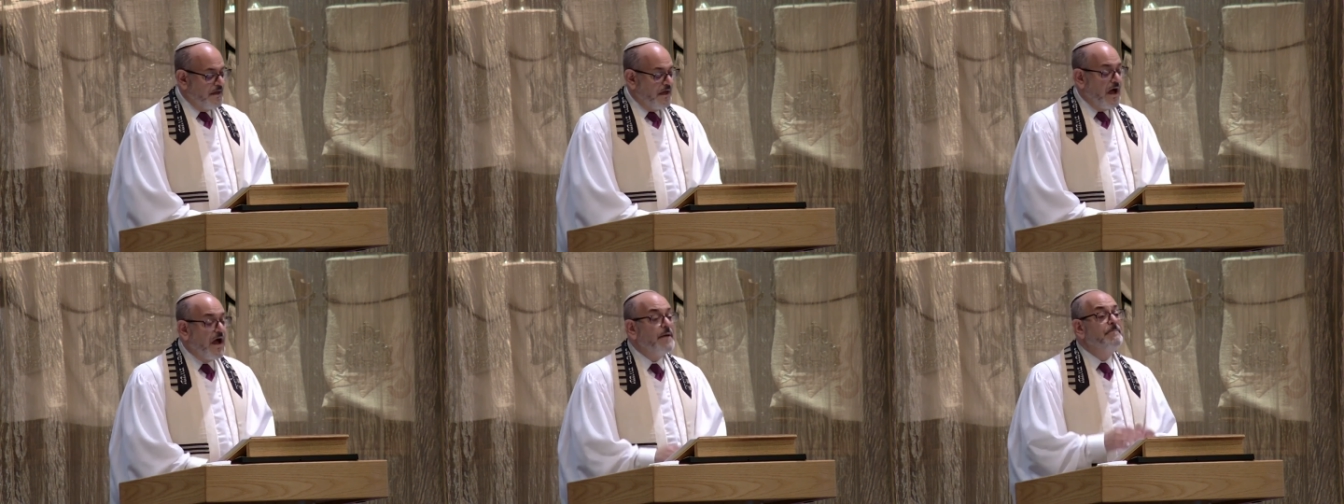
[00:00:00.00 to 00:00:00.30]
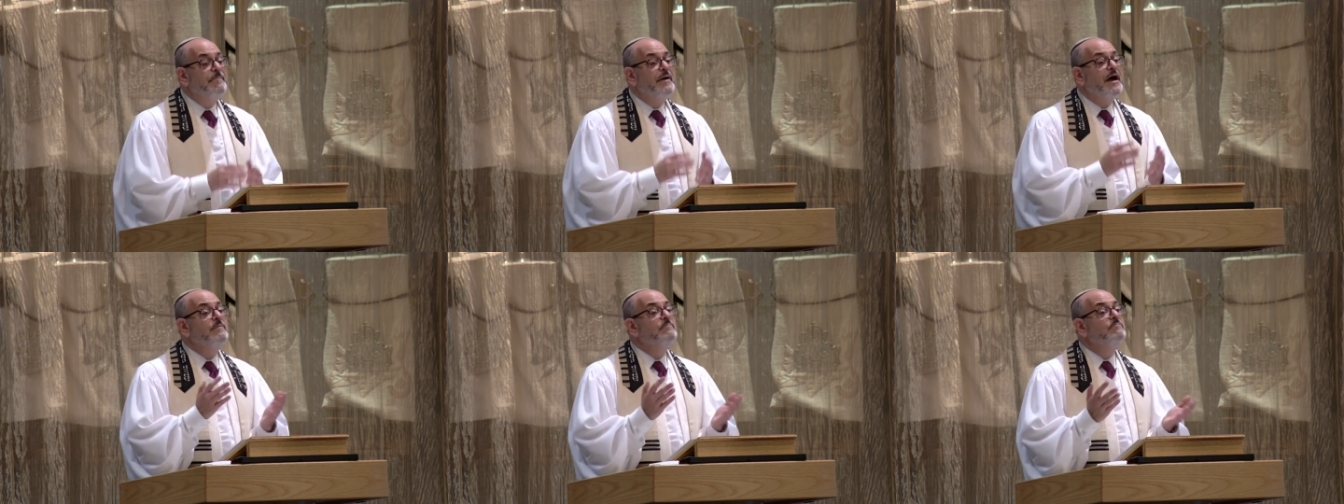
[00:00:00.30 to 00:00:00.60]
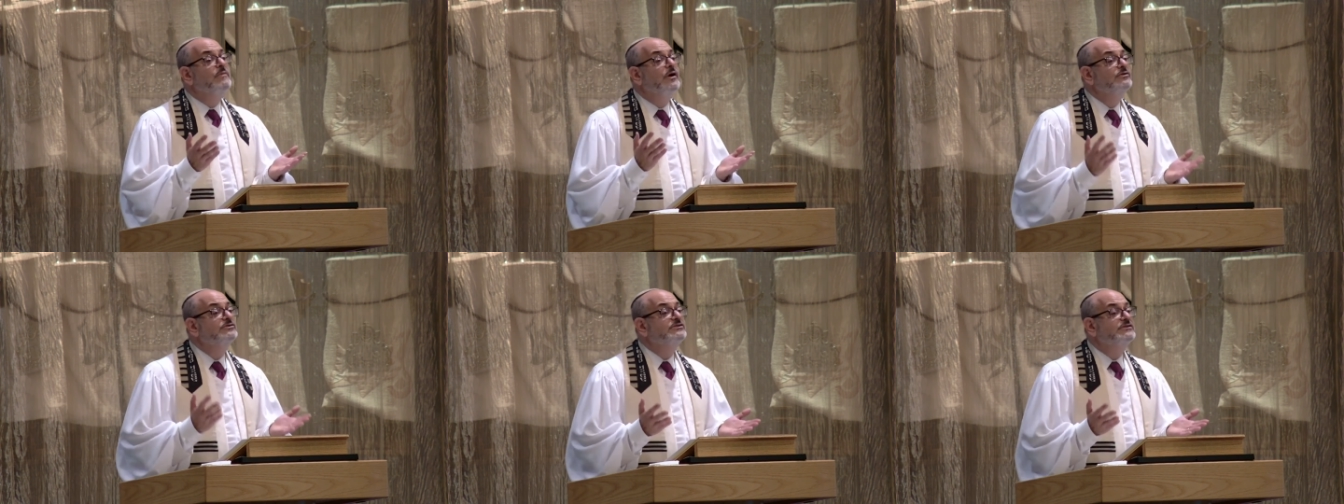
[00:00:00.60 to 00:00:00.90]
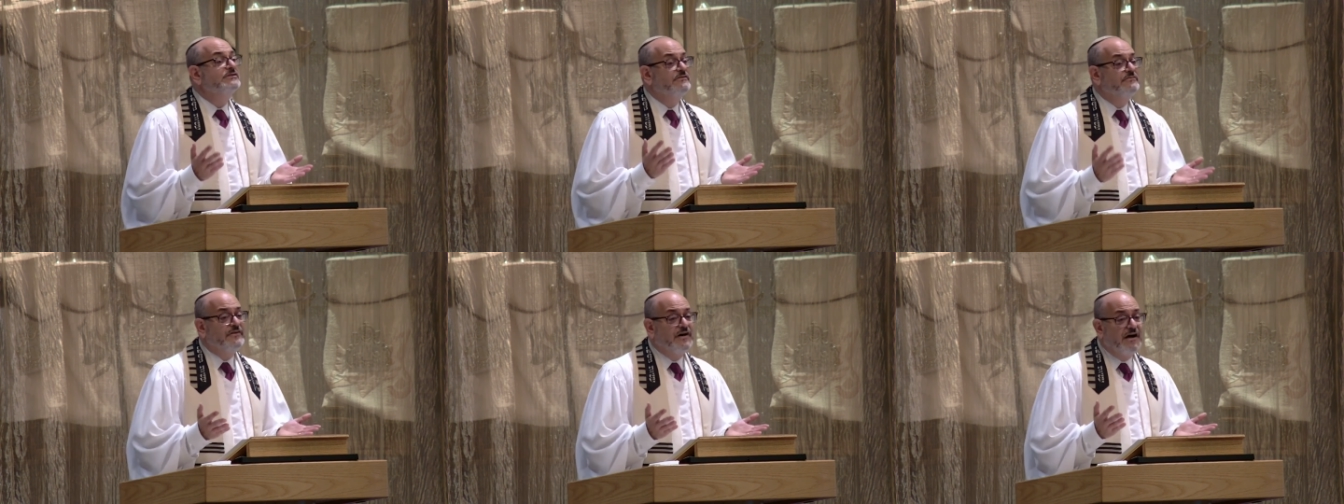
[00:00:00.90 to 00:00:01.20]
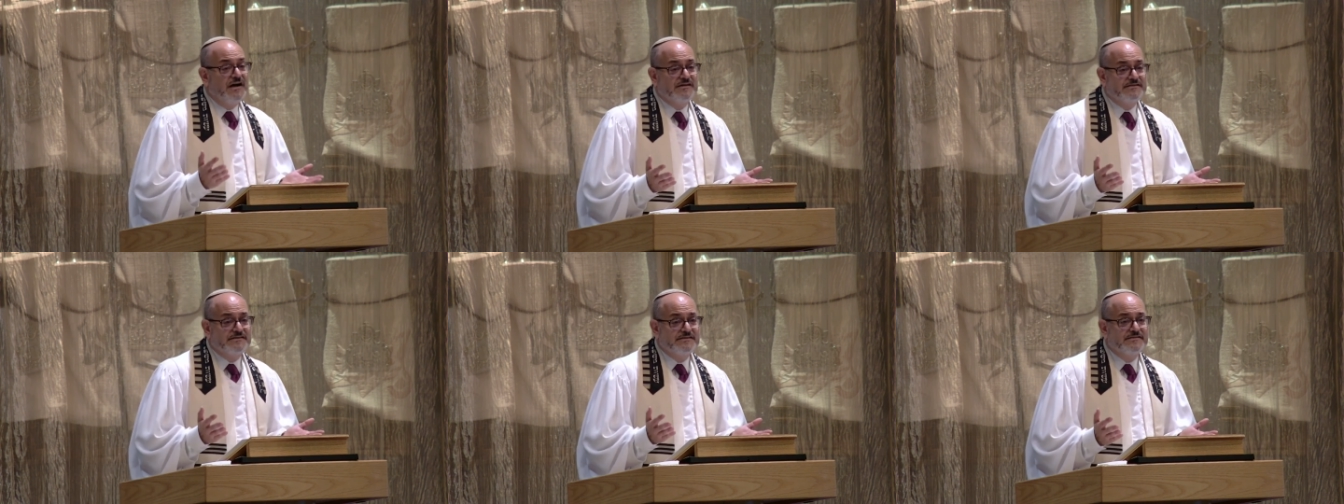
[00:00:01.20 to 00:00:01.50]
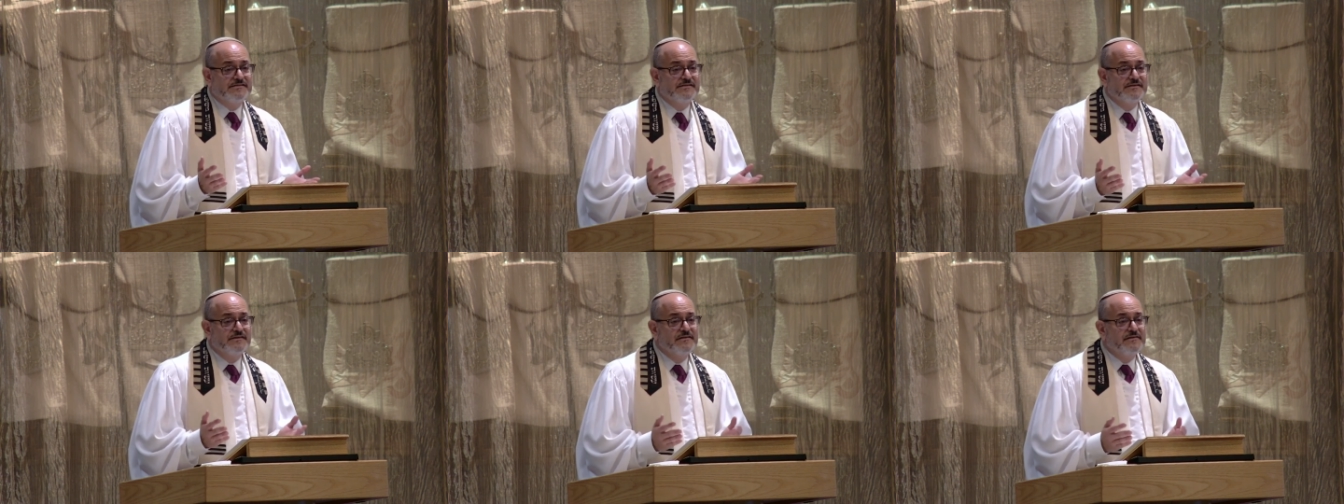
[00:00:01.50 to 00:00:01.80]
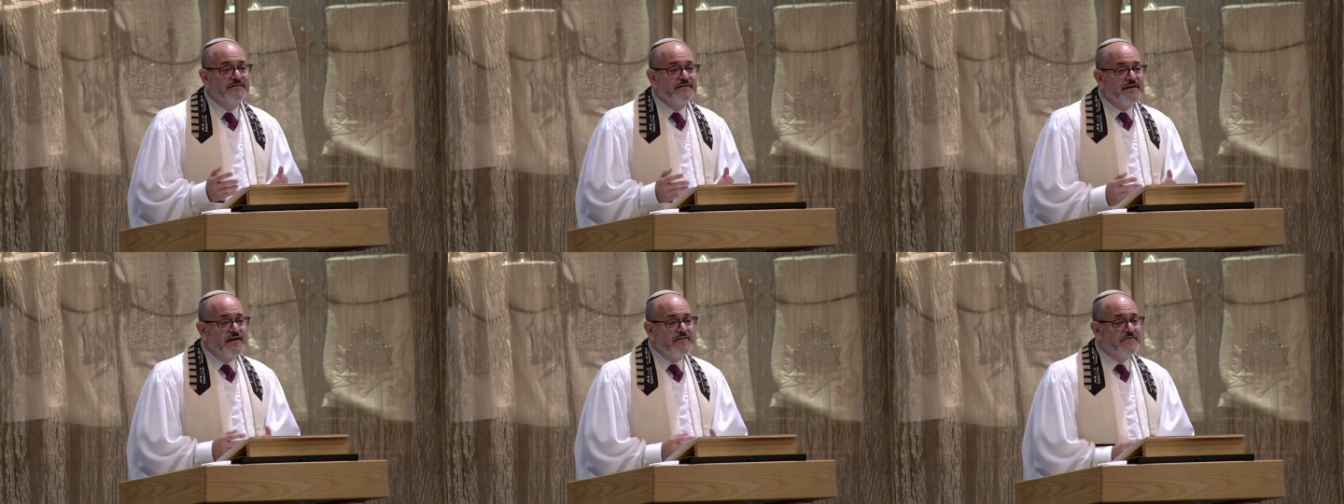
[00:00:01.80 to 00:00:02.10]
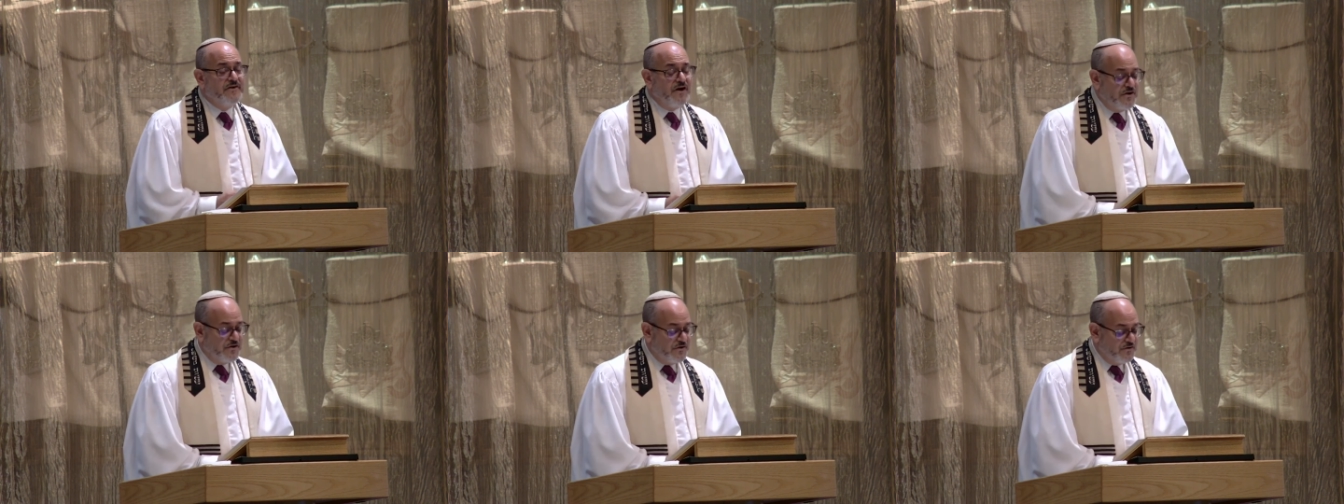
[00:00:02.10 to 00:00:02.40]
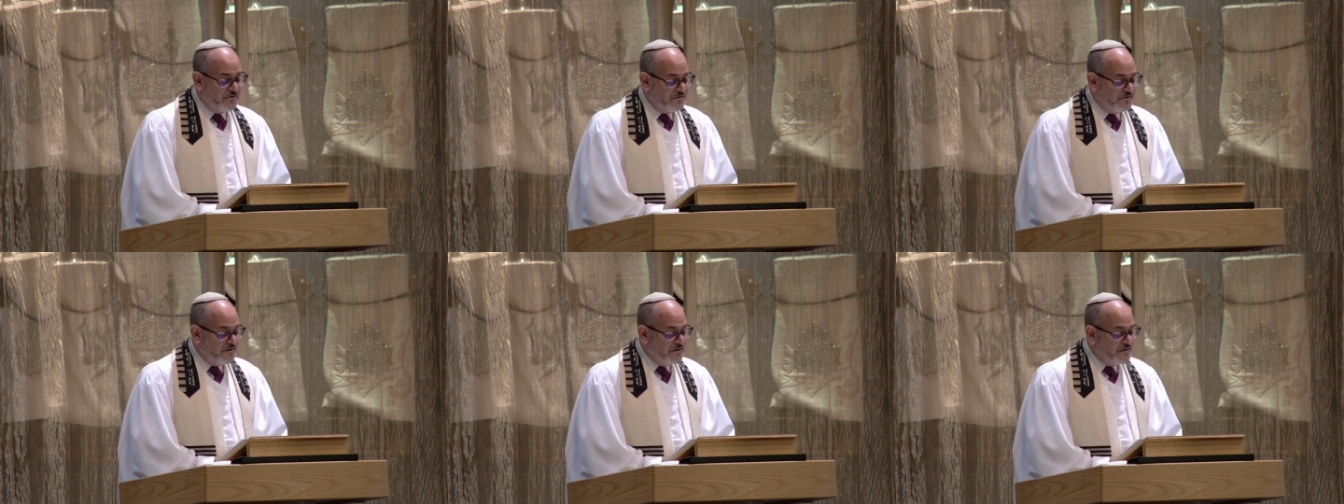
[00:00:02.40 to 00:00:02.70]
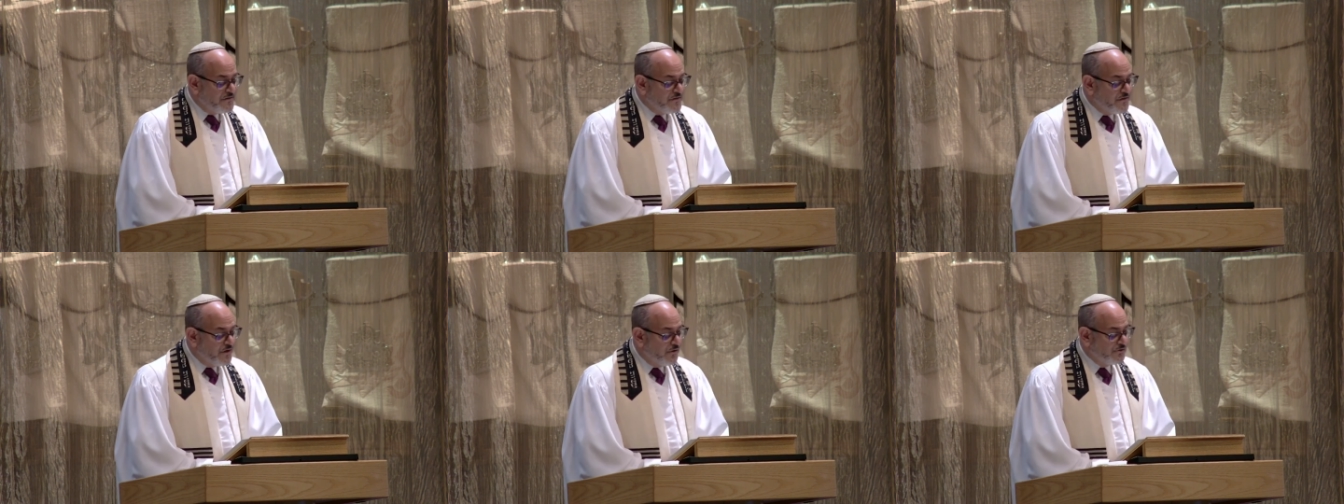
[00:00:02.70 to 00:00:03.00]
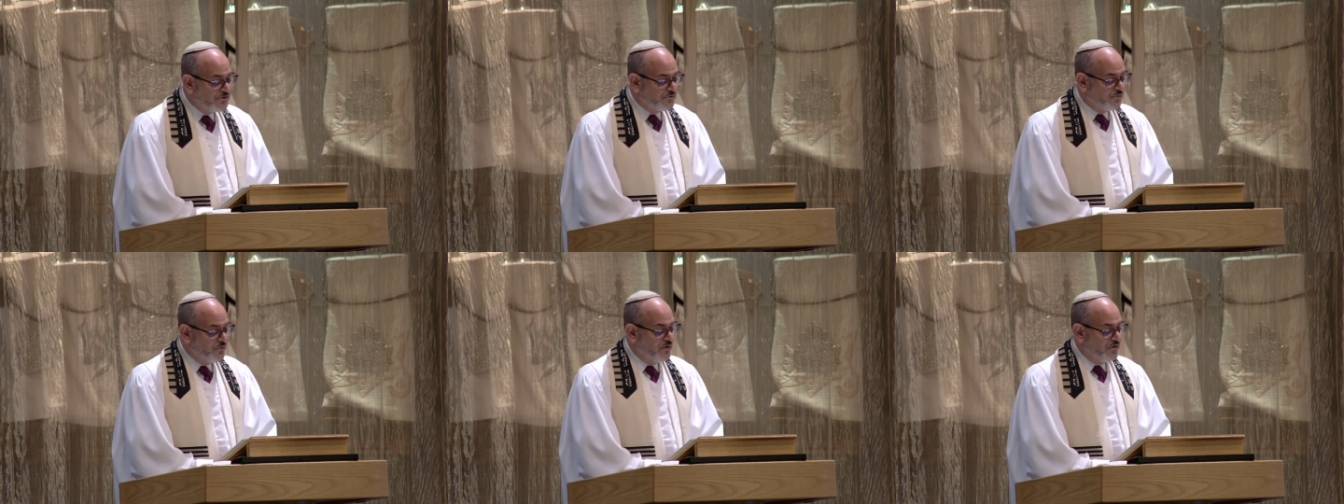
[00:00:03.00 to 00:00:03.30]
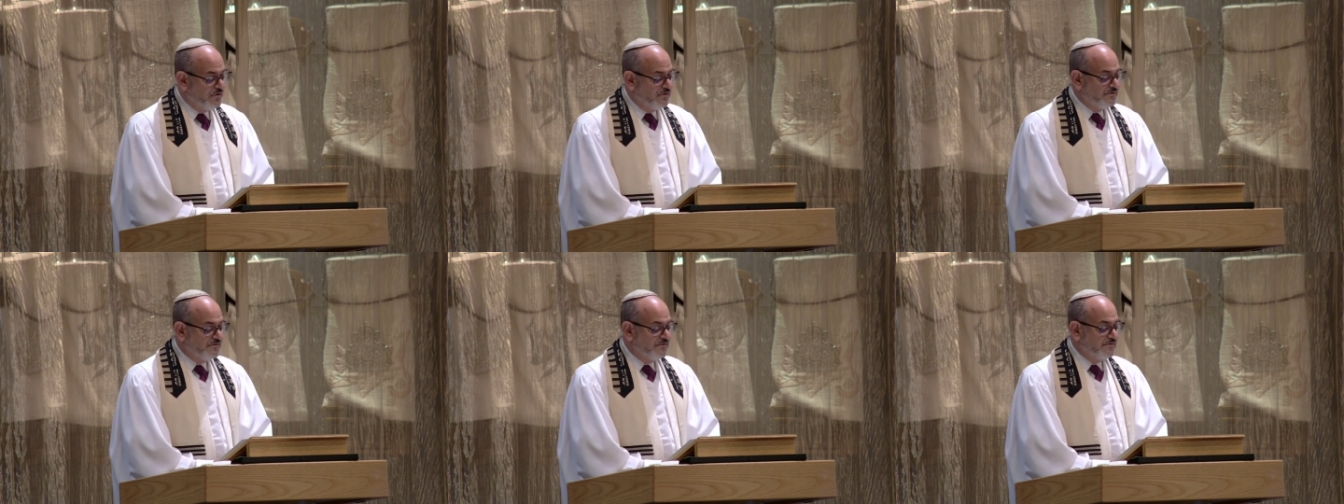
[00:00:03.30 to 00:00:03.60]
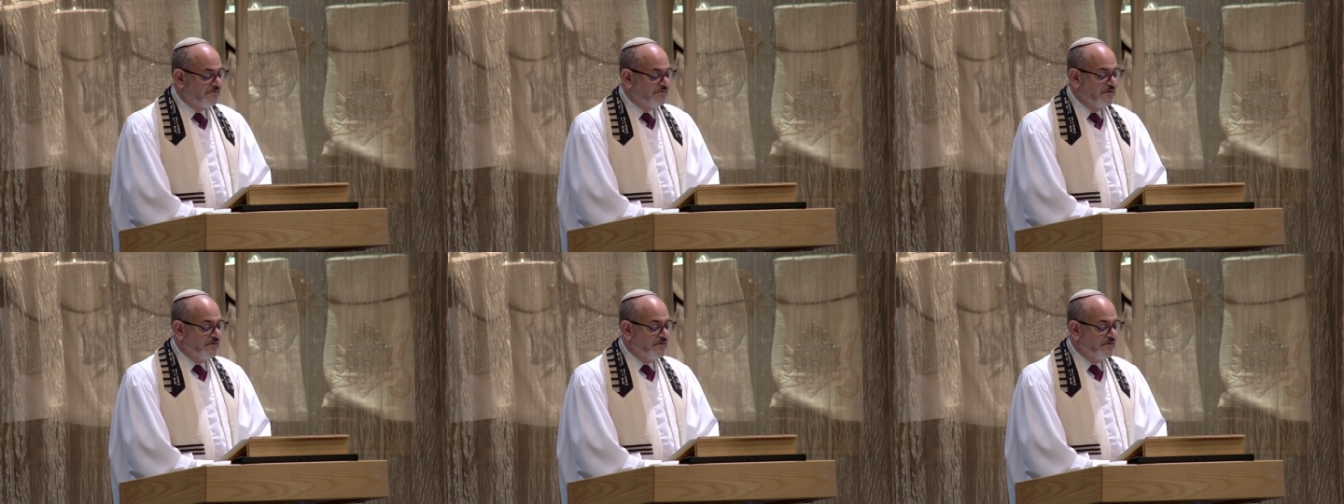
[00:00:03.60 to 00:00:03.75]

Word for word: I bet most of us have uttered those words